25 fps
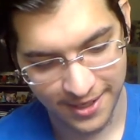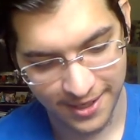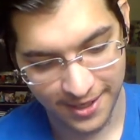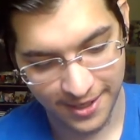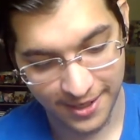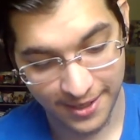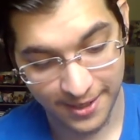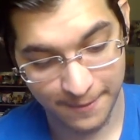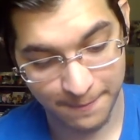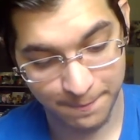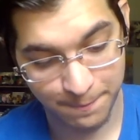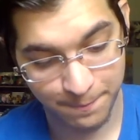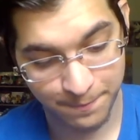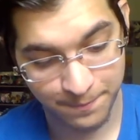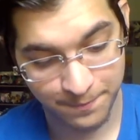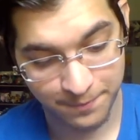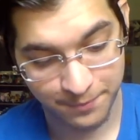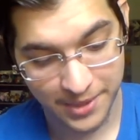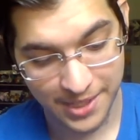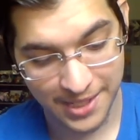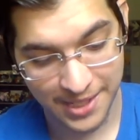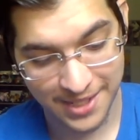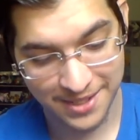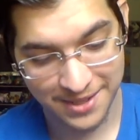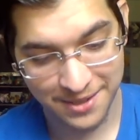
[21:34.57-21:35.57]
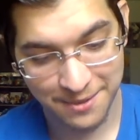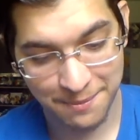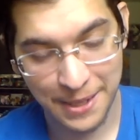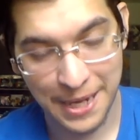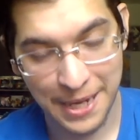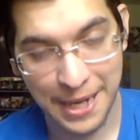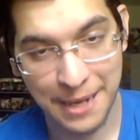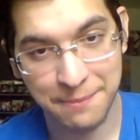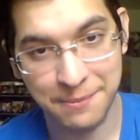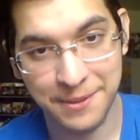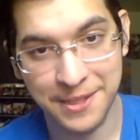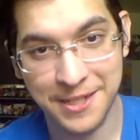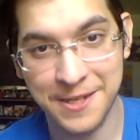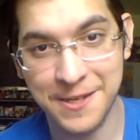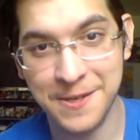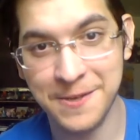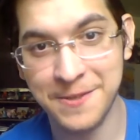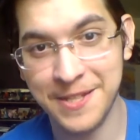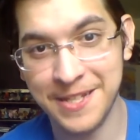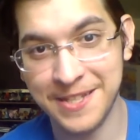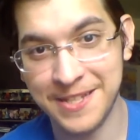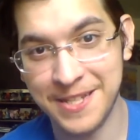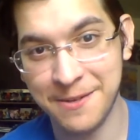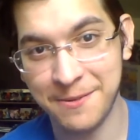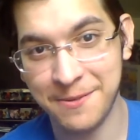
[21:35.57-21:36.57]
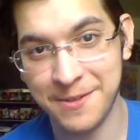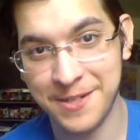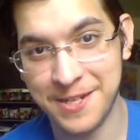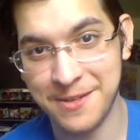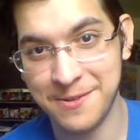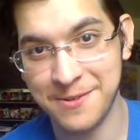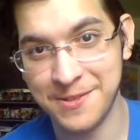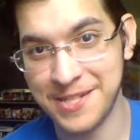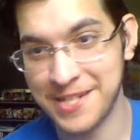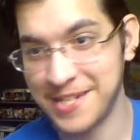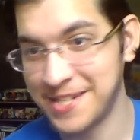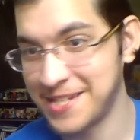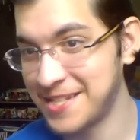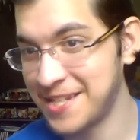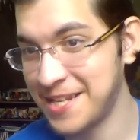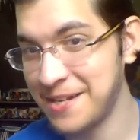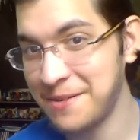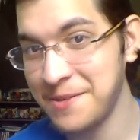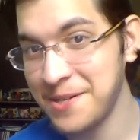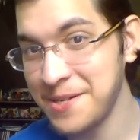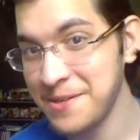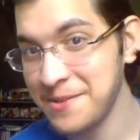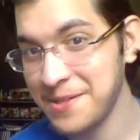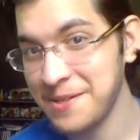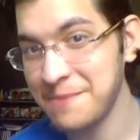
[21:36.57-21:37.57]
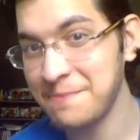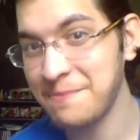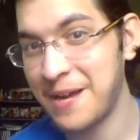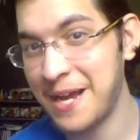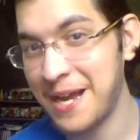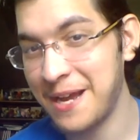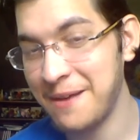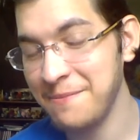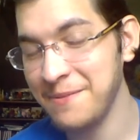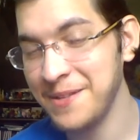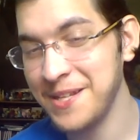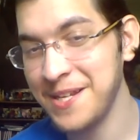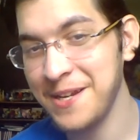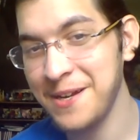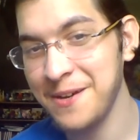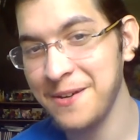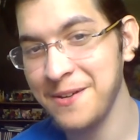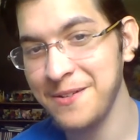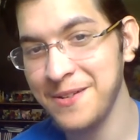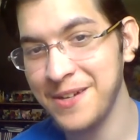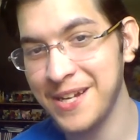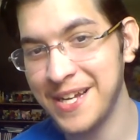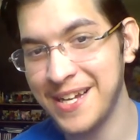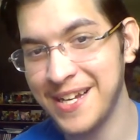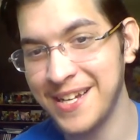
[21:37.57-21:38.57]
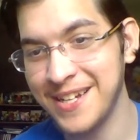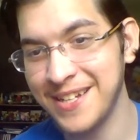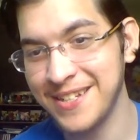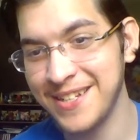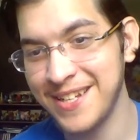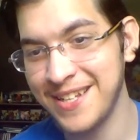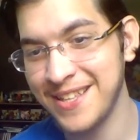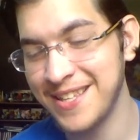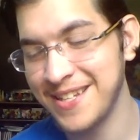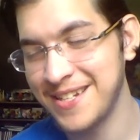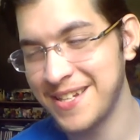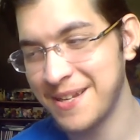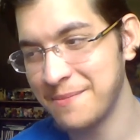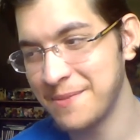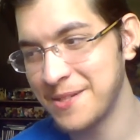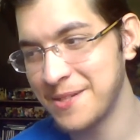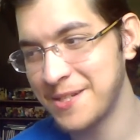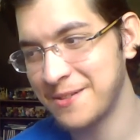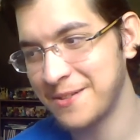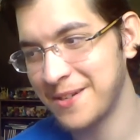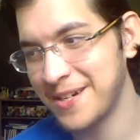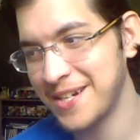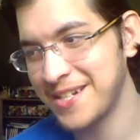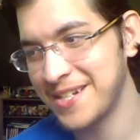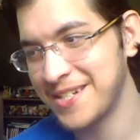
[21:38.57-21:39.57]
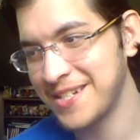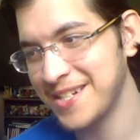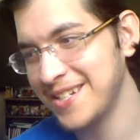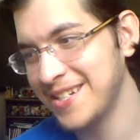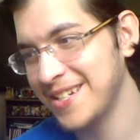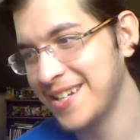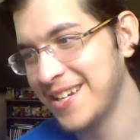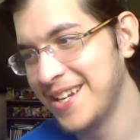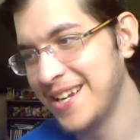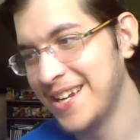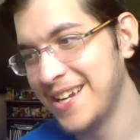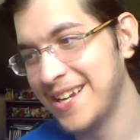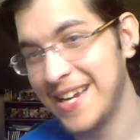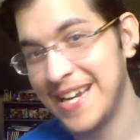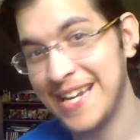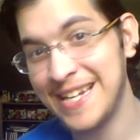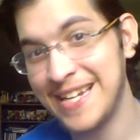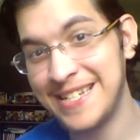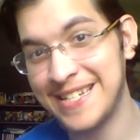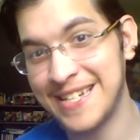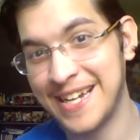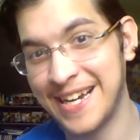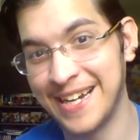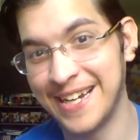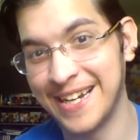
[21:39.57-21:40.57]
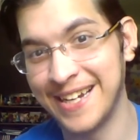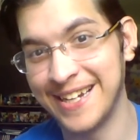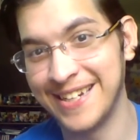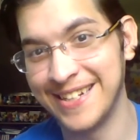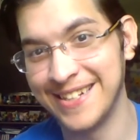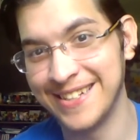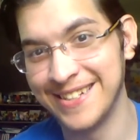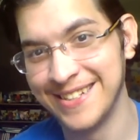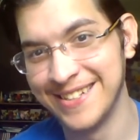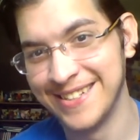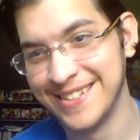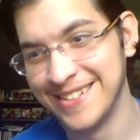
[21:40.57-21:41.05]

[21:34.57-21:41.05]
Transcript: The Poplio that they were using, because they were using Poplio, in the demonstration, it died.